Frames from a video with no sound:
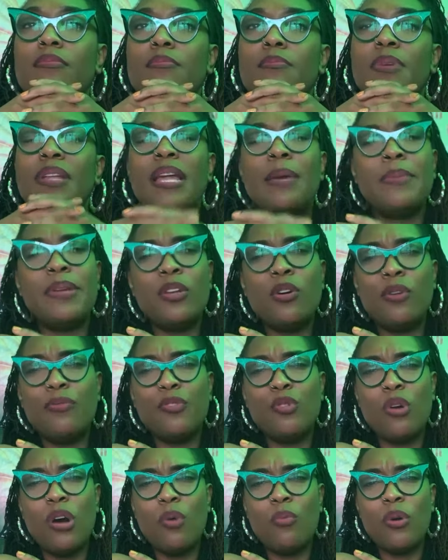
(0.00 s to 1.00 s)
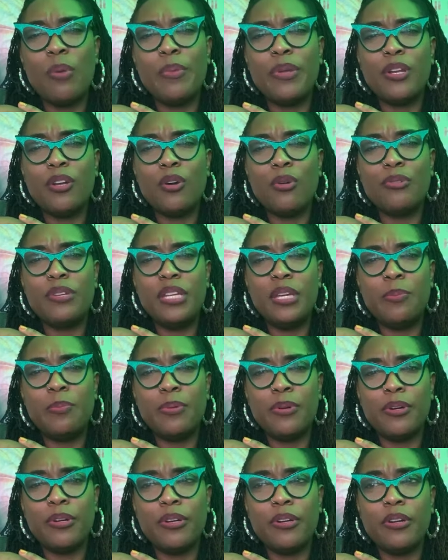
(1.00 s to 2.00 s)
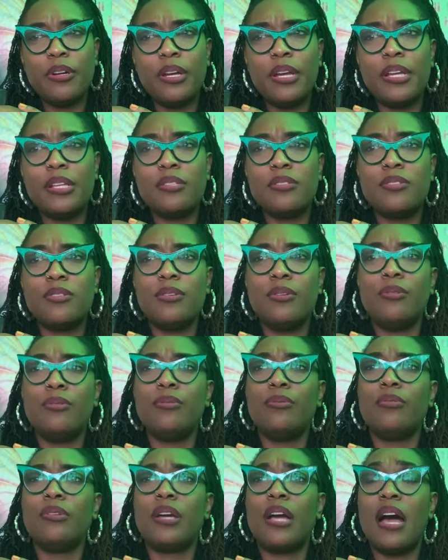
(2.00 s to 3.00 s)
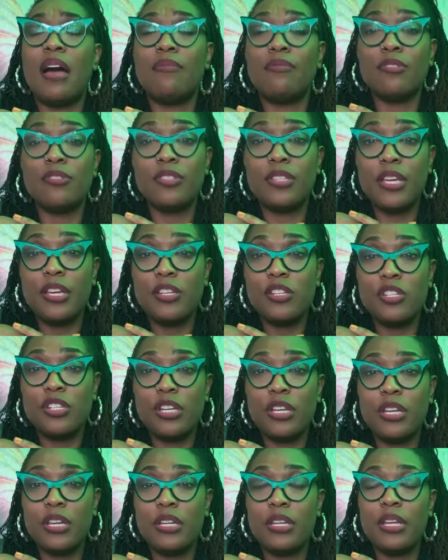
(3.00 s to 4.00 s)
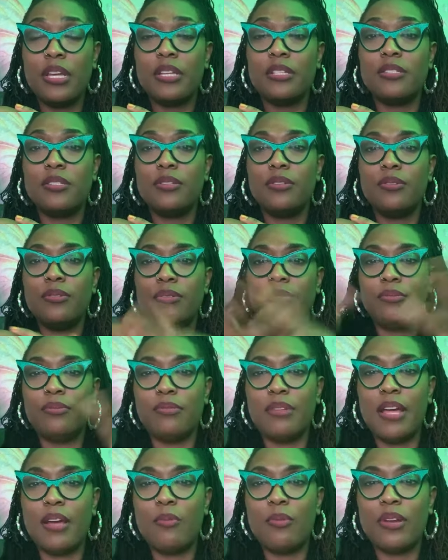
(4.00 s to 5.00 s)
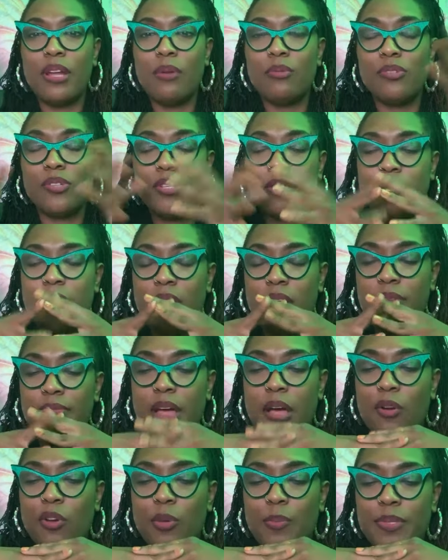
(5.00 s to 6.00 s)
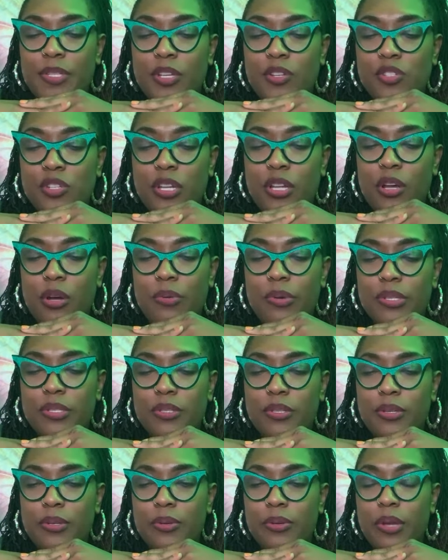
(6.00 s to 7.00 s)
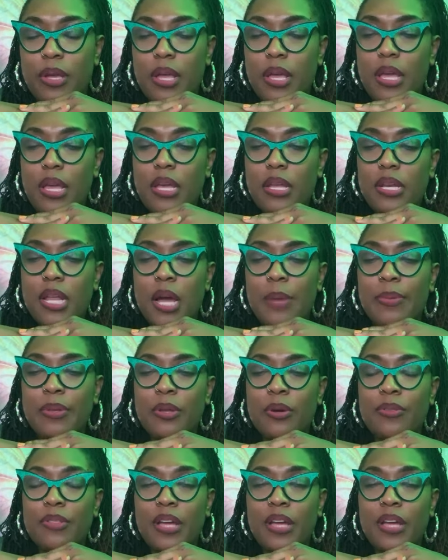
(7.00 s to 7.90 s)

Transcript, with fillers: But let me know if you all want me to go deeper into the conversation, into like what I was just saying of how it could potentially go into down below in